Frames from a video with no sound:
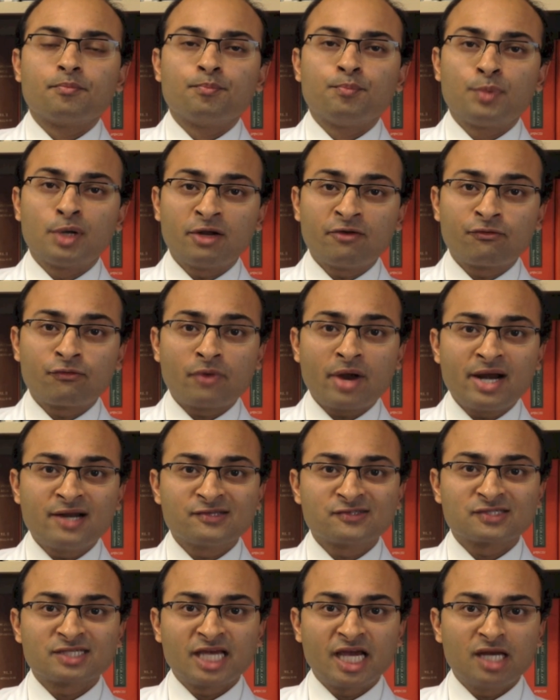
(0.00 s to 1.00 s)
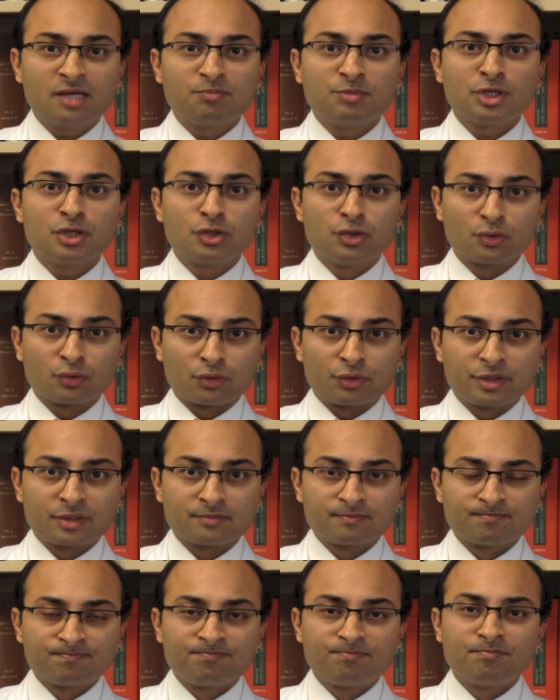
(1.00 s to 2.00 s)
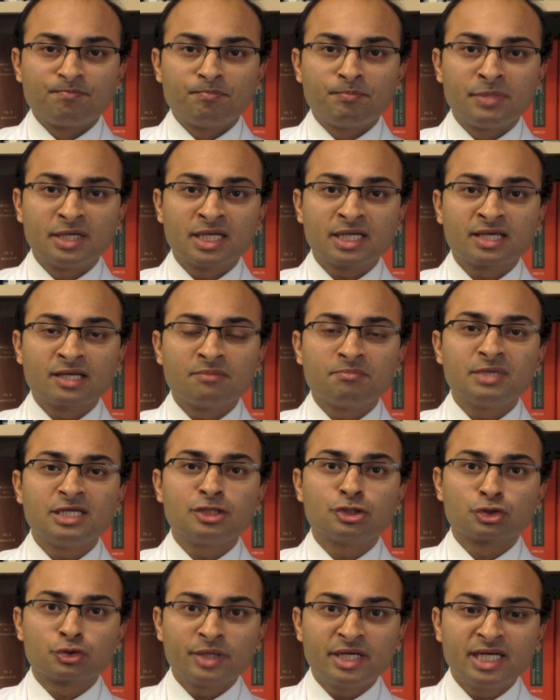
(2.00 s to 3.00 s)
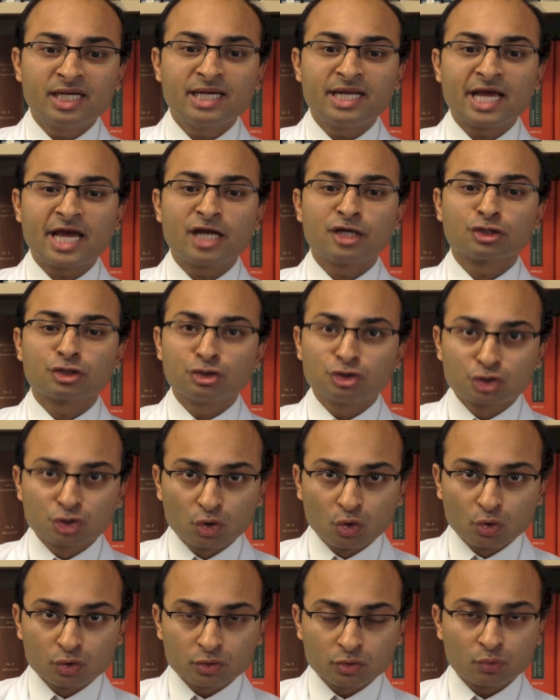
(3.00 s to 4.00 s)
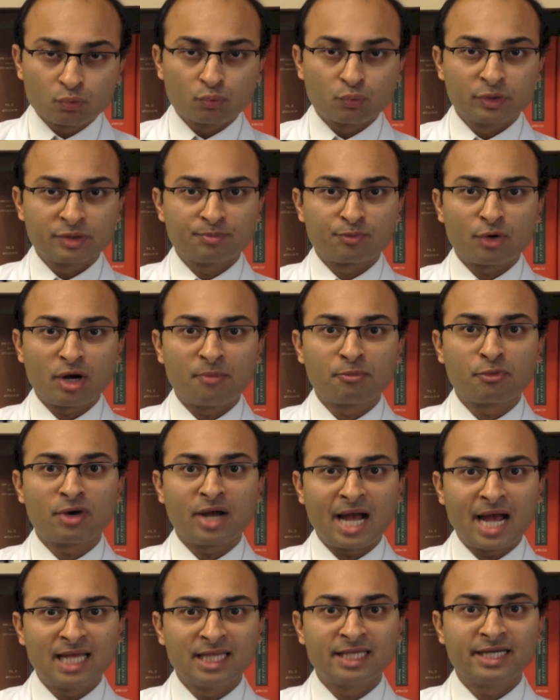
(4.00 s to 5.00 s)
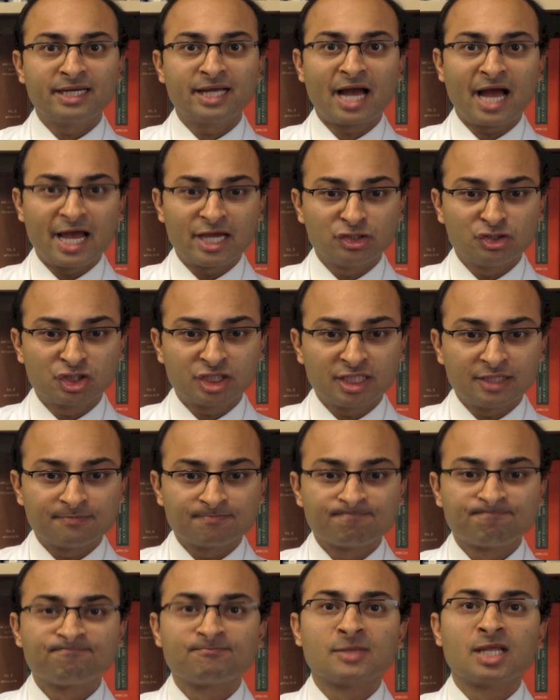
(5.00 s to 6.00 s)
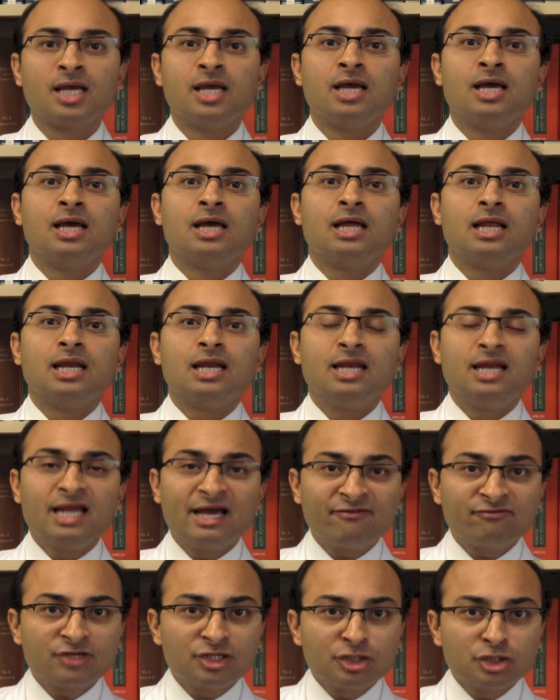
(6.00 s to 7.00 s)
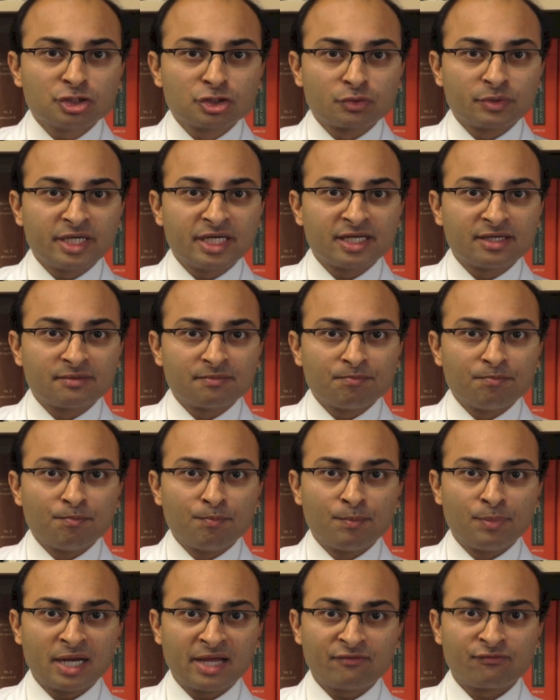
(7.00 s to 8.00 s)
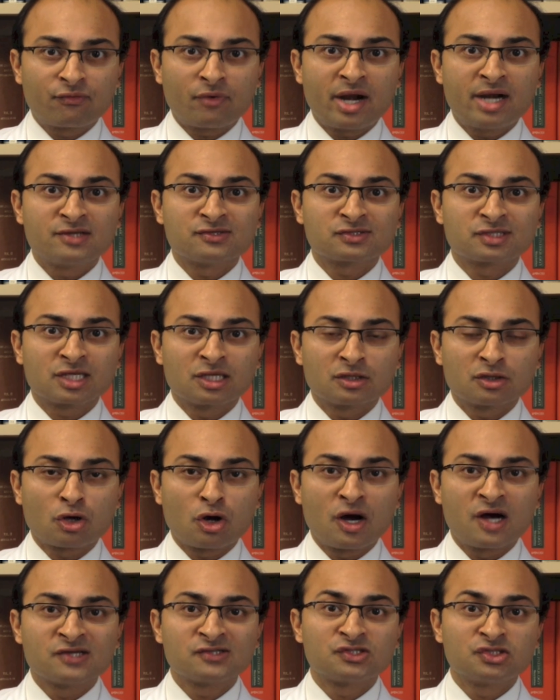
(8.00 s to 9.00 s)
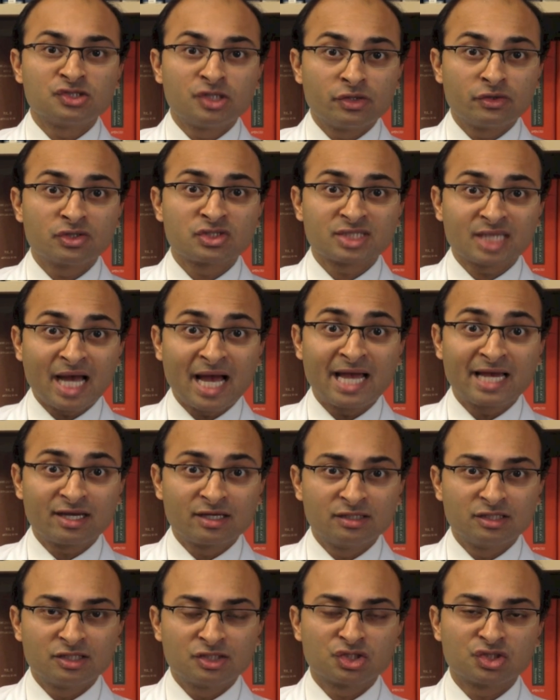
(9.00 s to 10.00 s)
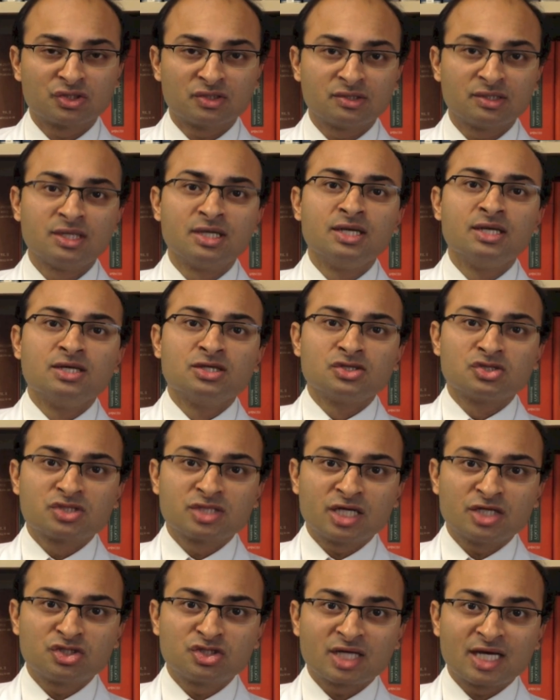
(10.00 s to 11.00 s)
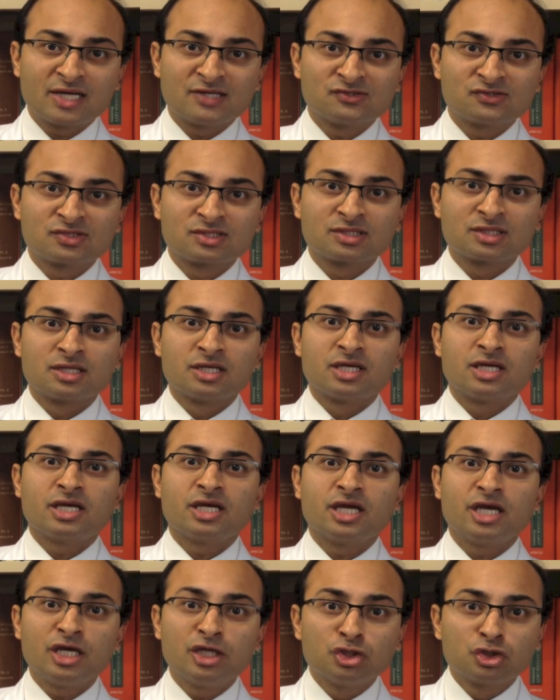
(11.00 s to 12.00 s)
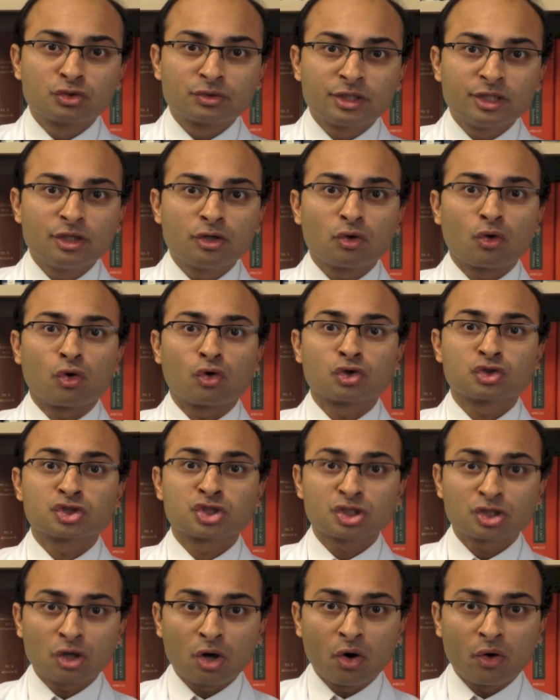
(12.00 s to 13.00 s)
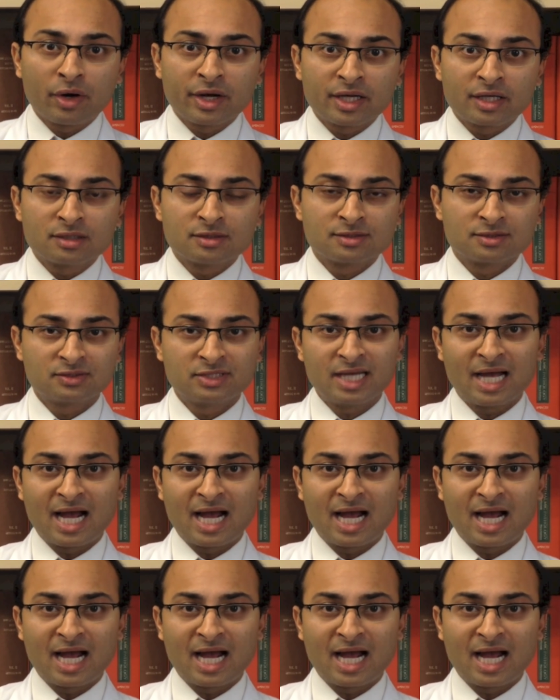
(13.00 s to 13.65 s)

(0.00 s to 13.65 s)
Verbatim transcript: Blepharitis can't be cured, but it can be treated and controlled with proper eyelid hygiene. Left untreated, blepharitis can cause serious eye condition such as injury or scarring to the